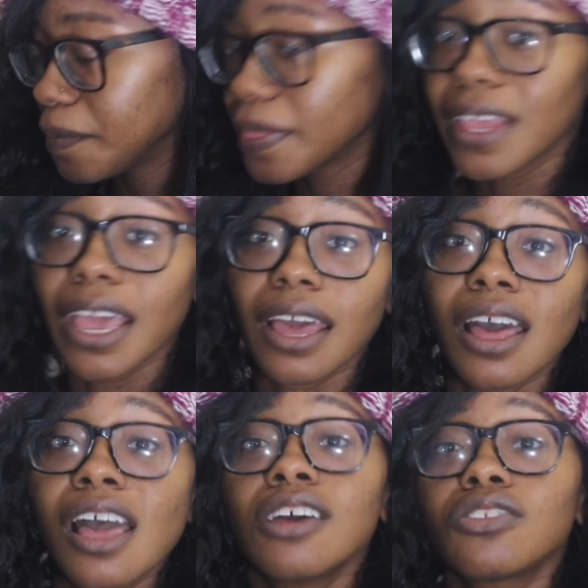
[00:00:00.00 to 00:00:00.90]
Yeah,
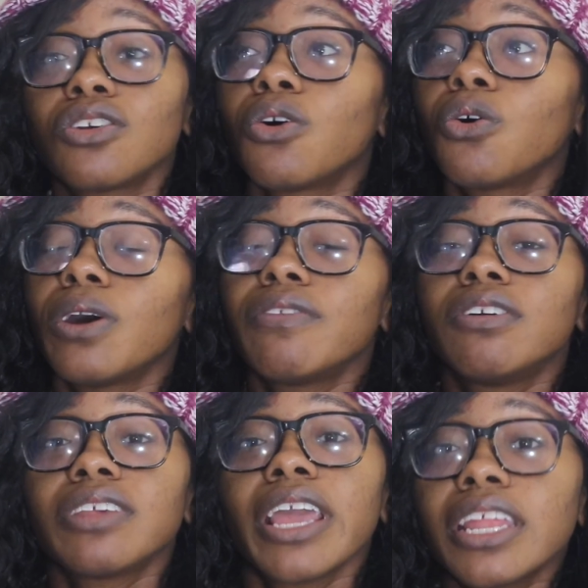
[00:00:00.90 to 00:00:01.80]
so if
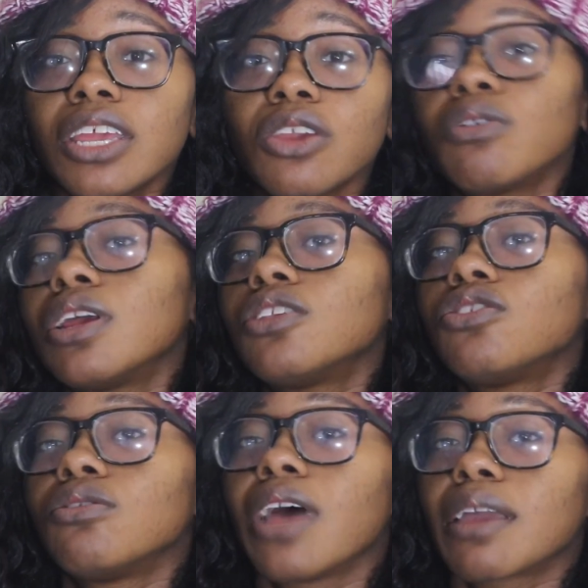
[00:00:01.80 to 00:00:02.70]
there's any
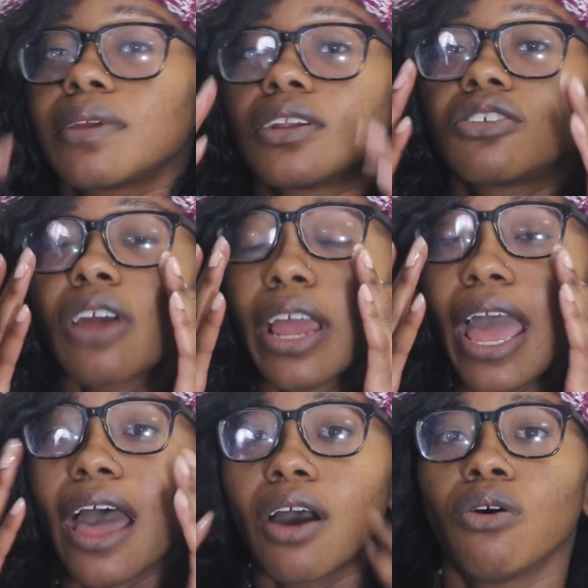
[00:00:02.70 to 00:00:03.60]
units you'd like me to try
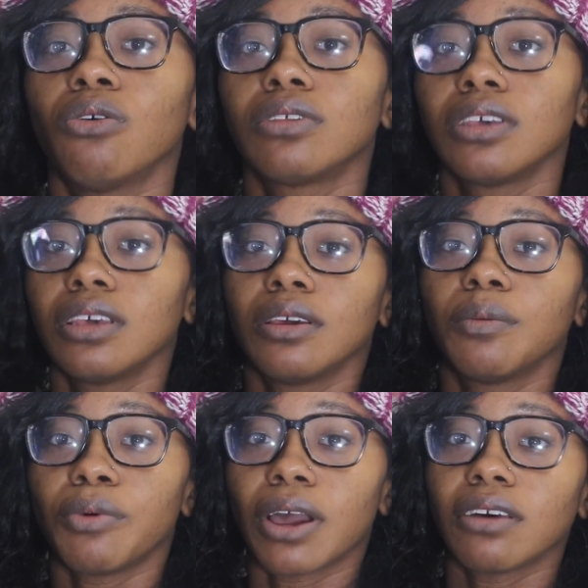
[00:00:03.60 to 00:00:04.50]
out,
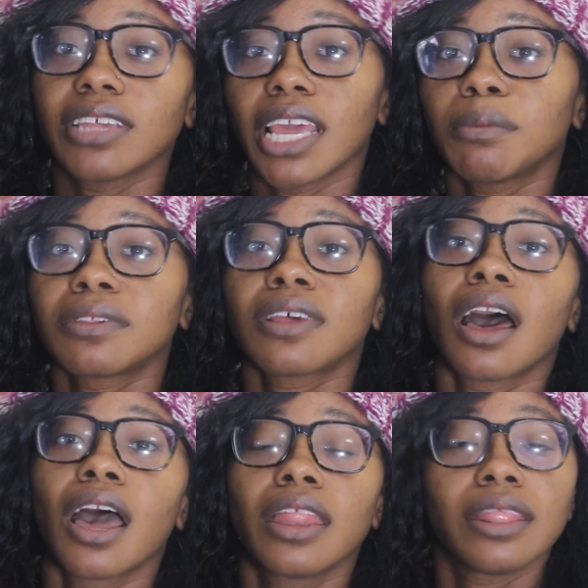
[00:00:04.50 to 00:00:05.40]
browse
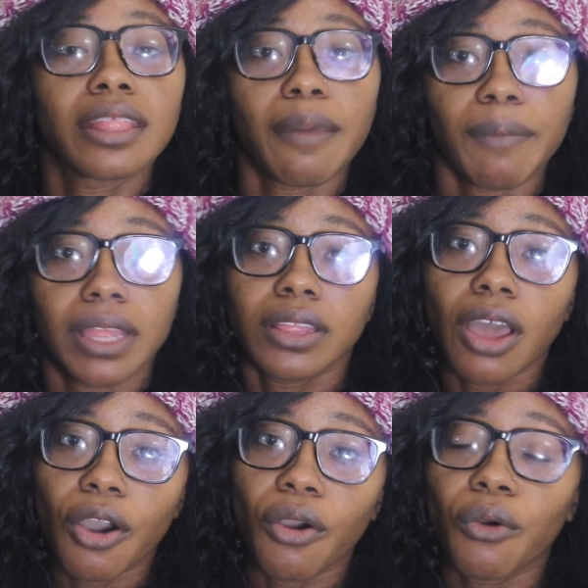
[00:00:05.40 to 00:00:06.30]
Amazon, let me
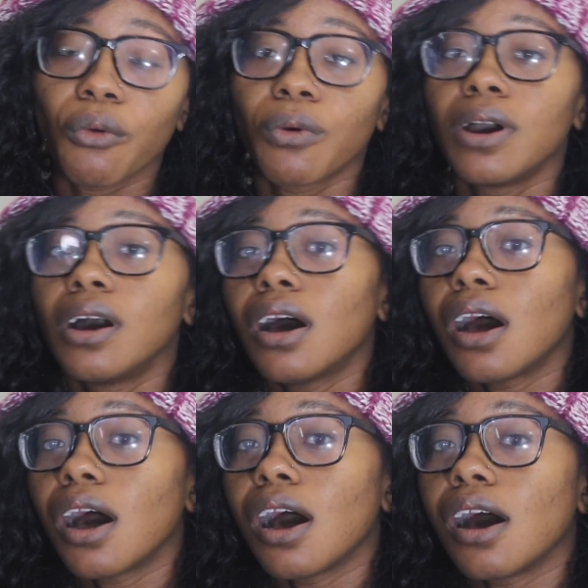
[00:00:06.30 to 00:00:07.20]
know.
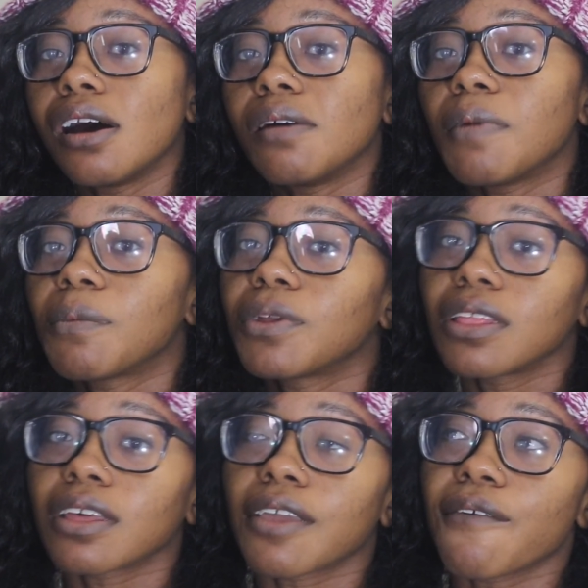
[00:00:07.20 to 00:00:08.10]
I'm really
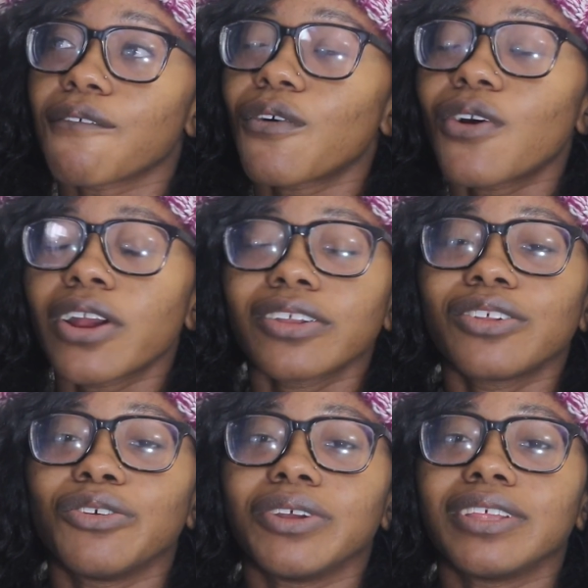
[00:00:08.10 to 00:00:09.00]
looking forward to
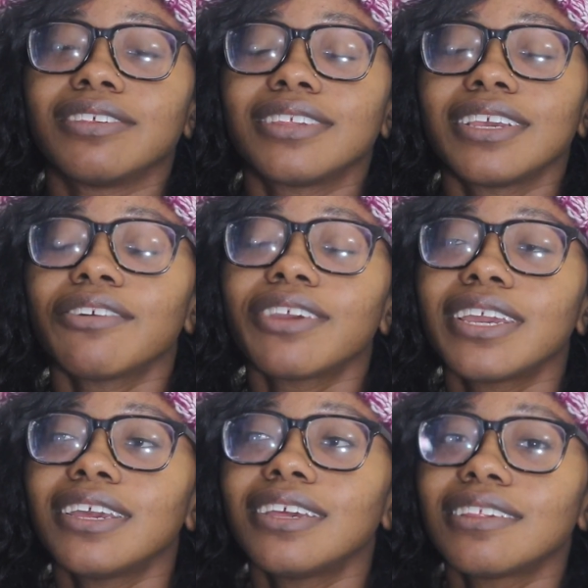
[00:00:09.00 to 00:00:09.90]
doing this
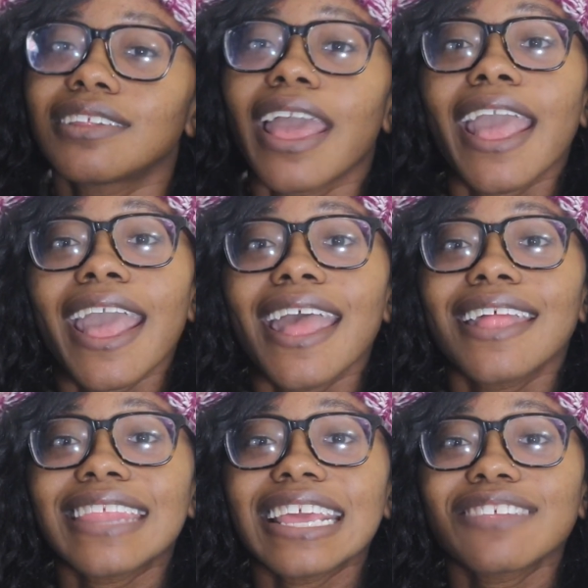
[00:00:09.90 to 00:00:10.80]
series,
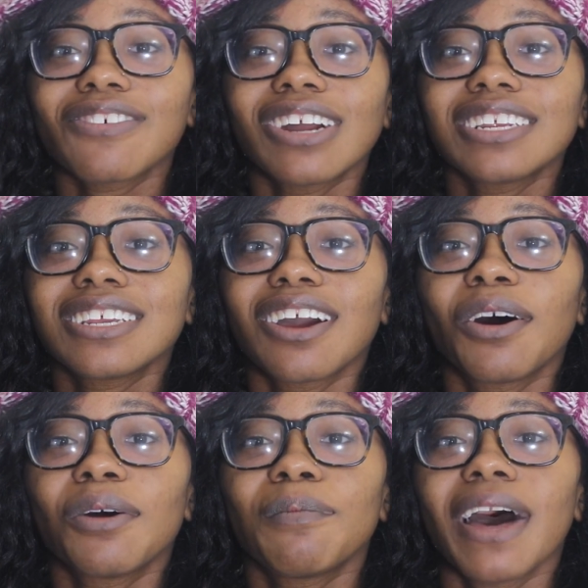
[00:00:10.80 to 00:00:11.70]
and thanks for watching,
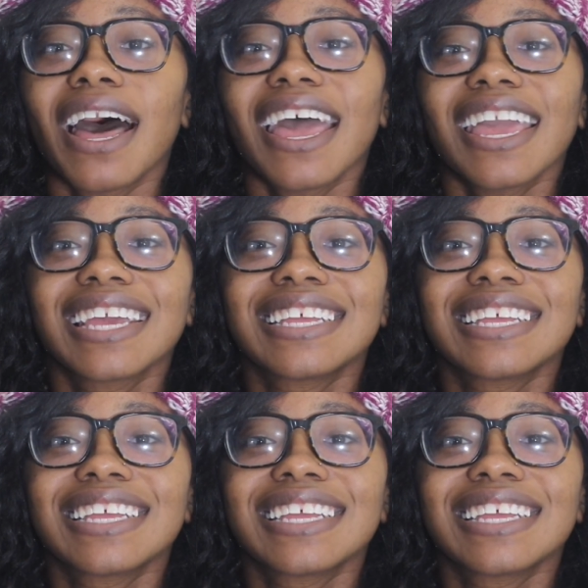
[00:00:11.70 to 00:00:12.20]
y'all. Bye.